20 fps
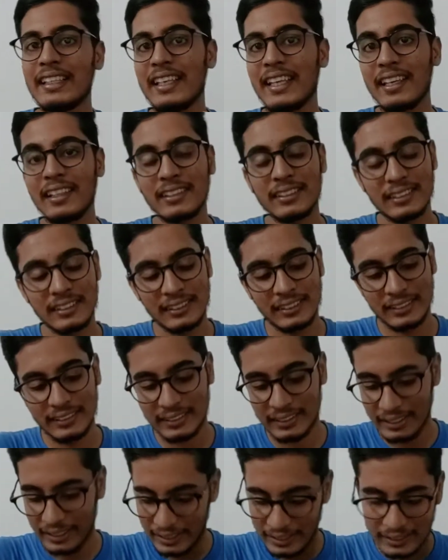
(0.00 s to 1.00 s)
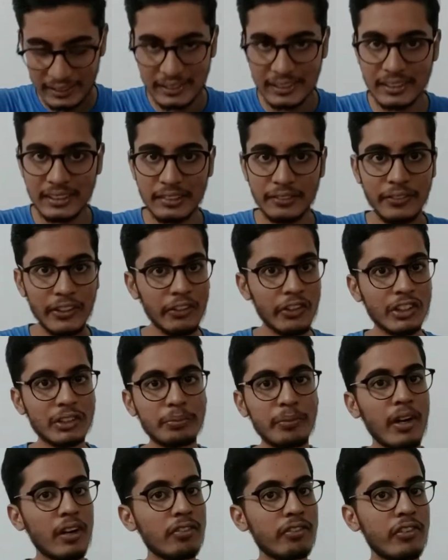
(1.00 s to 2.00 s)
Yes, it's Vivo
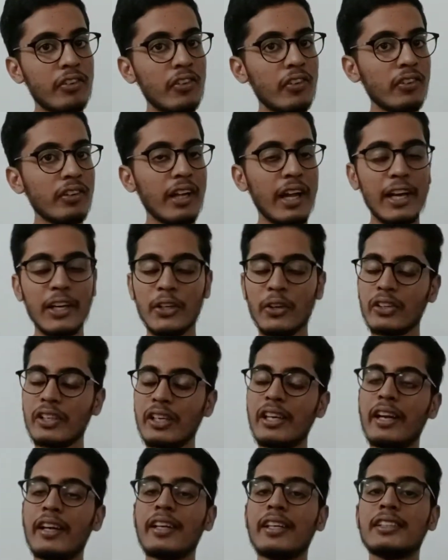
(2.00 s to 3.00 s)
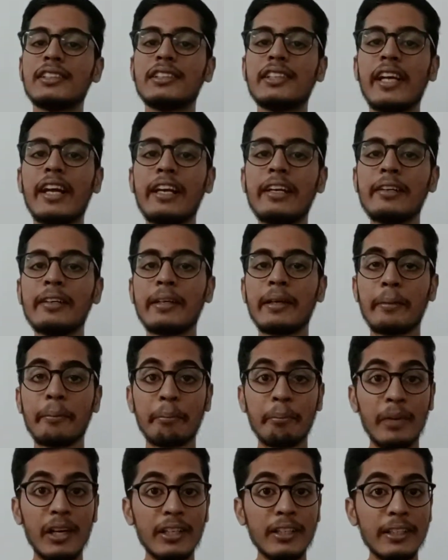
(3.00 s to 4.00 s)
smartphone, I totally understand,
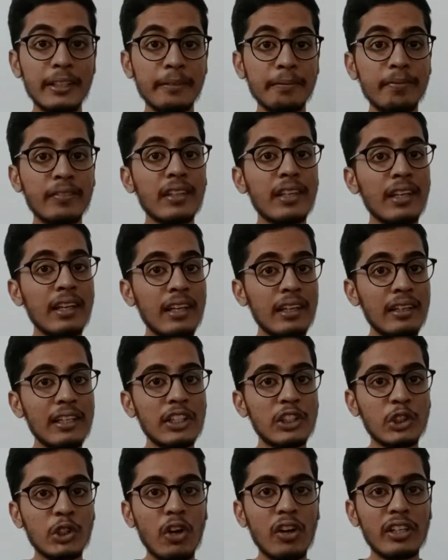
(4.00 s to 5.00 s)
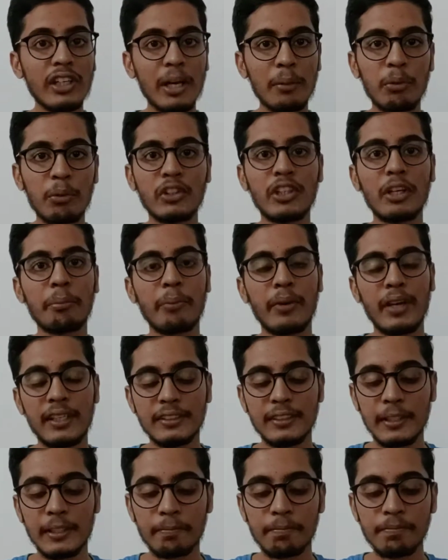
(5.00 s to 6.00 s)
but let's talk about the
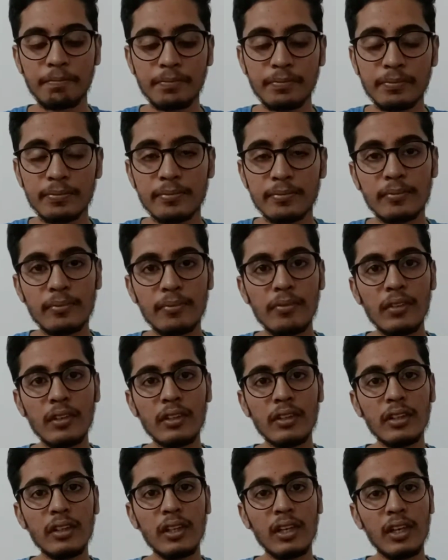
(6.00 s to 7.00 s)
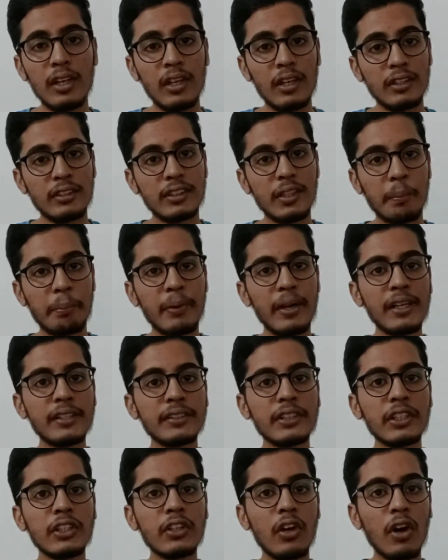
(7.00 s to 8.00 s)
pricing. The
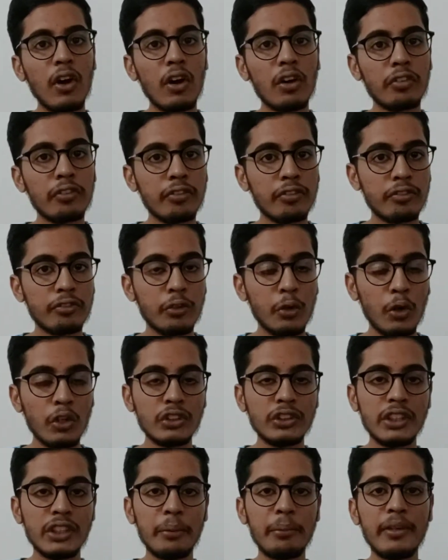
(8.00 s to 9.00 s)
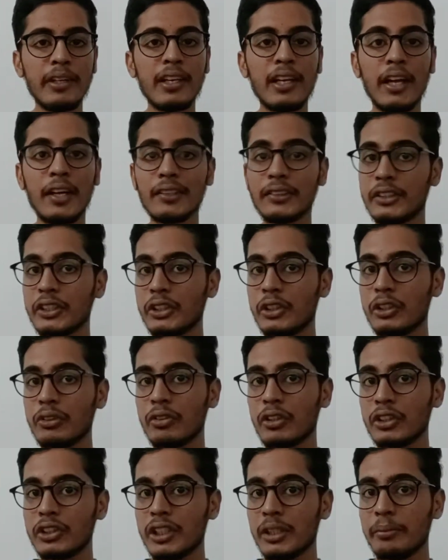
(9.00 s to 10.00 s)
pricing of 4GB and
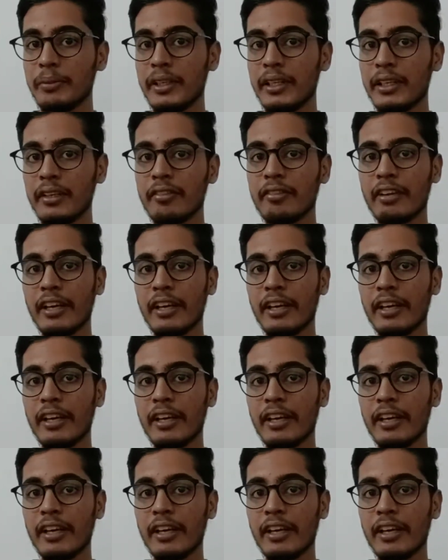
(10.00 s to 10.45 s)
64GB